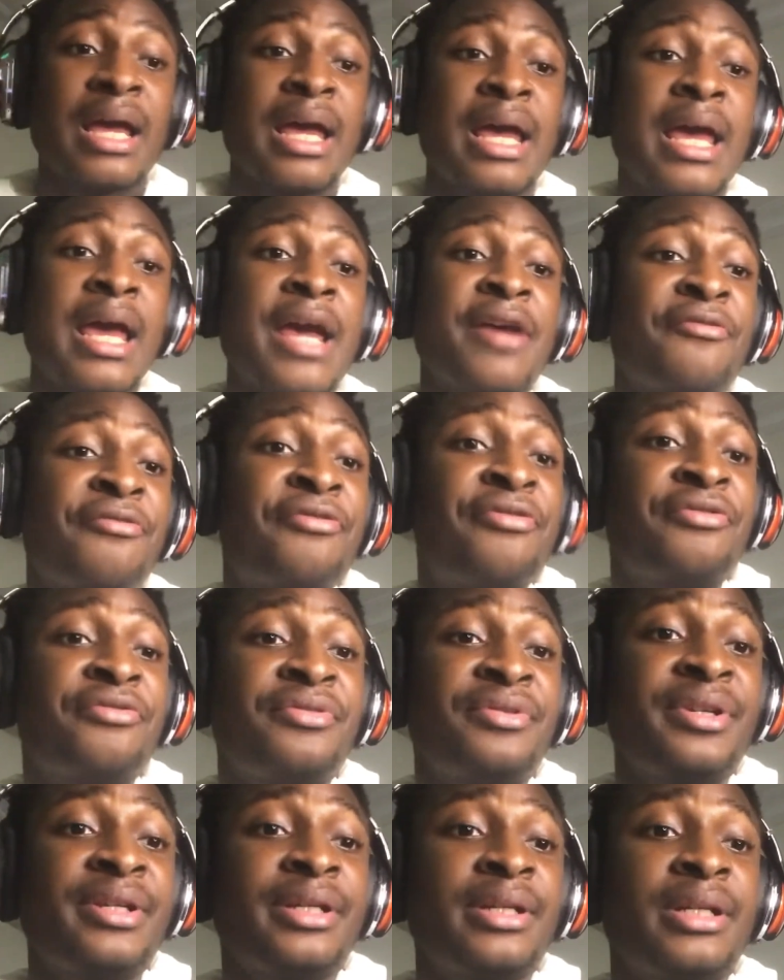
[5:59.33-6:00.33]

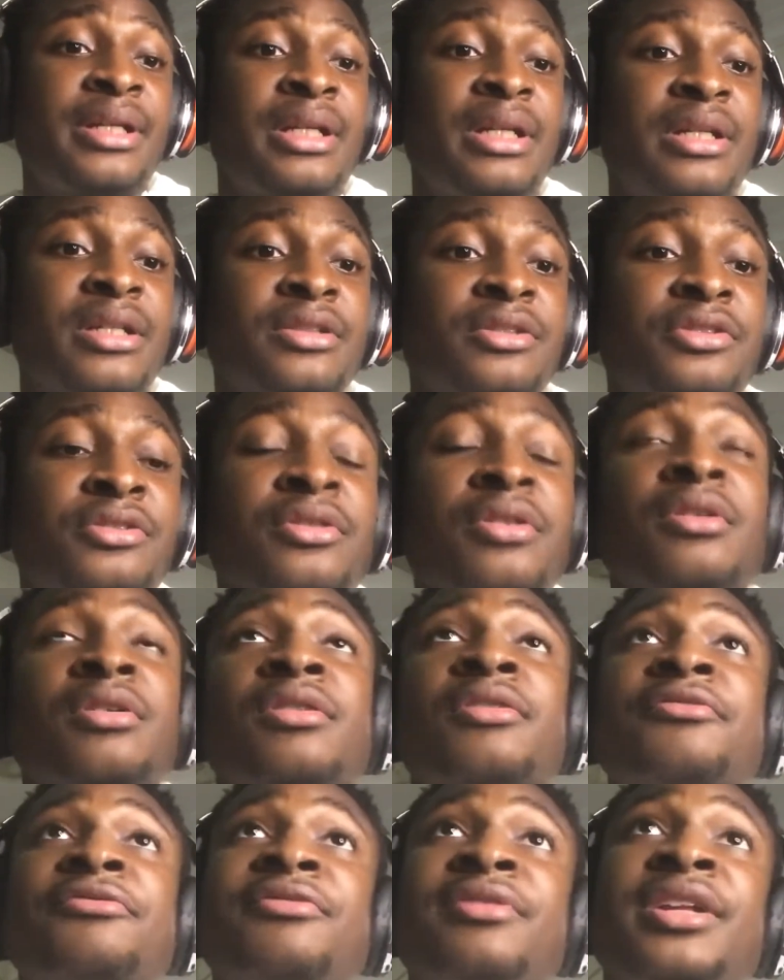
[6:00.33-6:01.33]
every sort
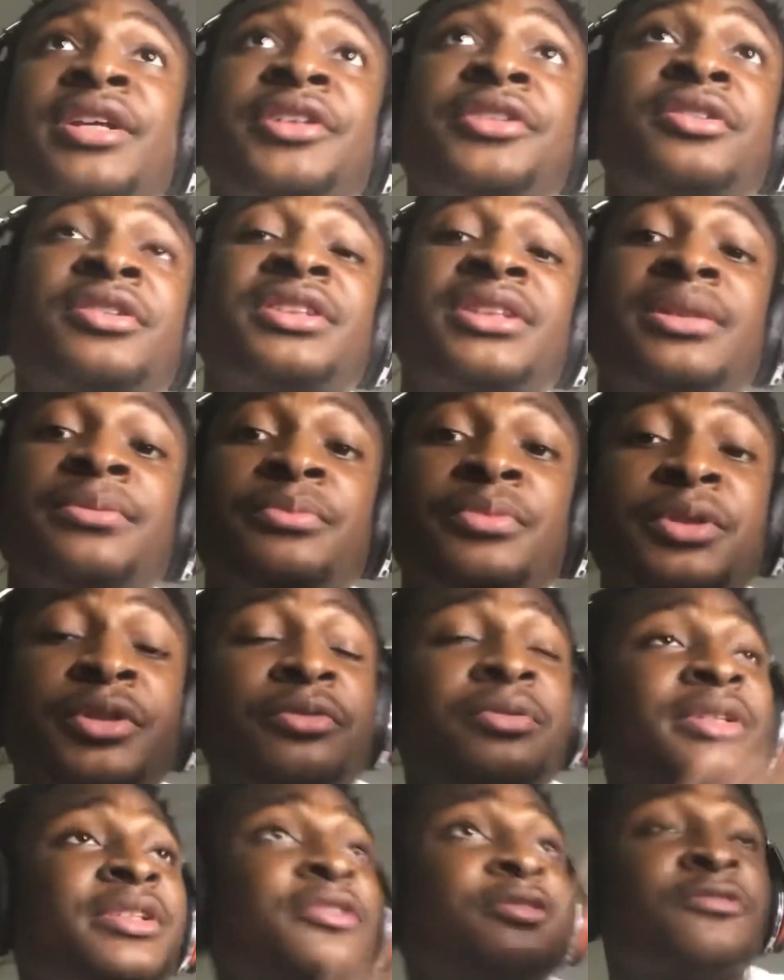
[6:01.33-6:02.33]
of relationship
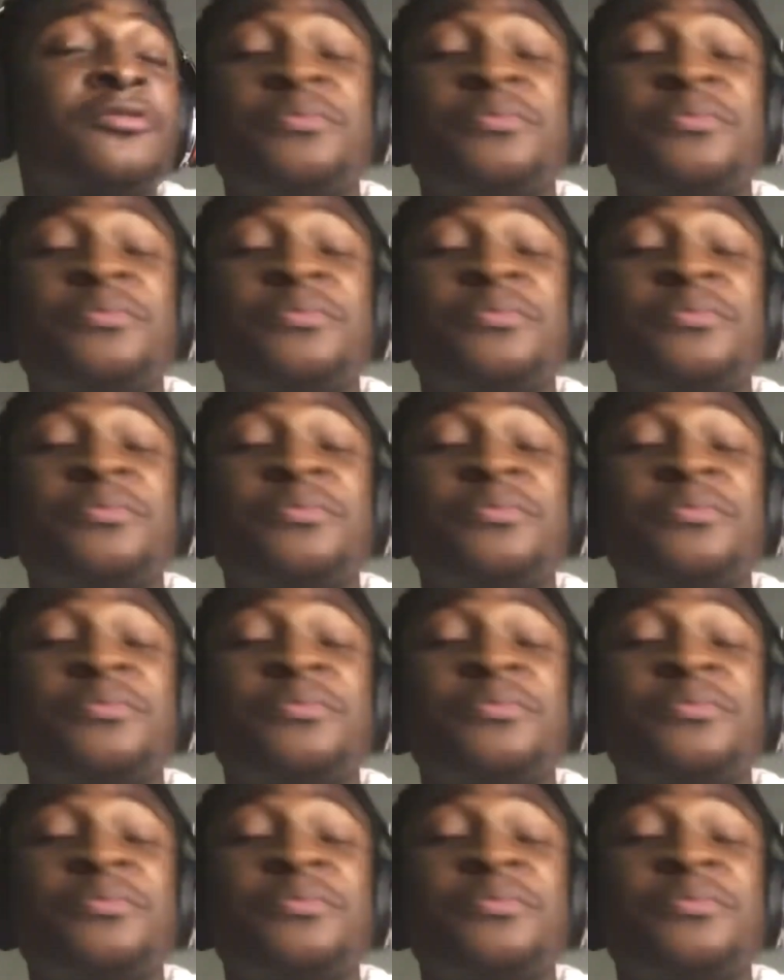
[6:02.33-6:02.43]
between two